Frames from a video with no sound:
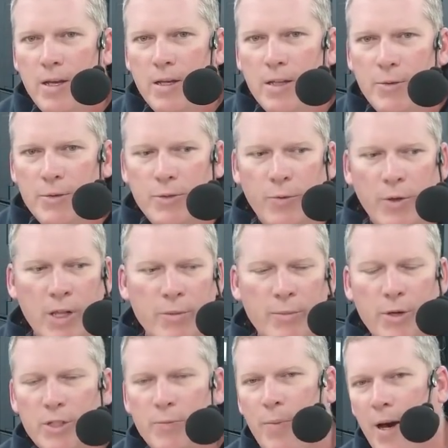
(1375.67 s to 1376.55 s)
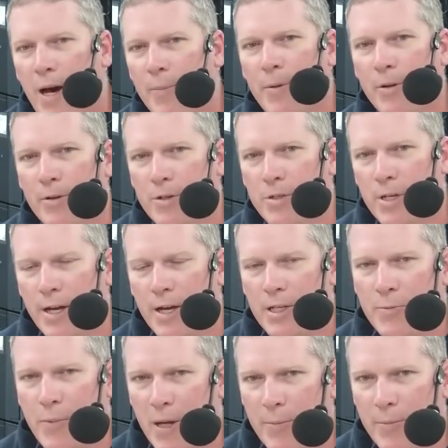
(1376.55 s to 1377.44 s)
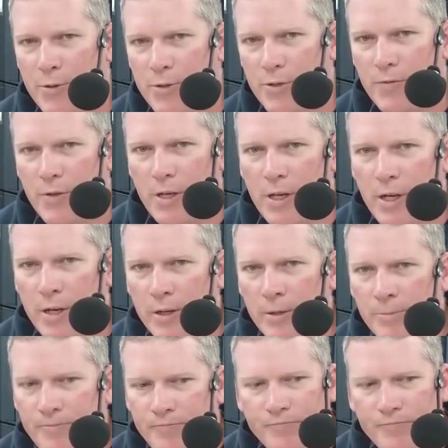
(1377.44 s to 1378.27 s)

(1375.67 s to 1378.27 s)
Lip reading: that was one of the most popular science papers of the year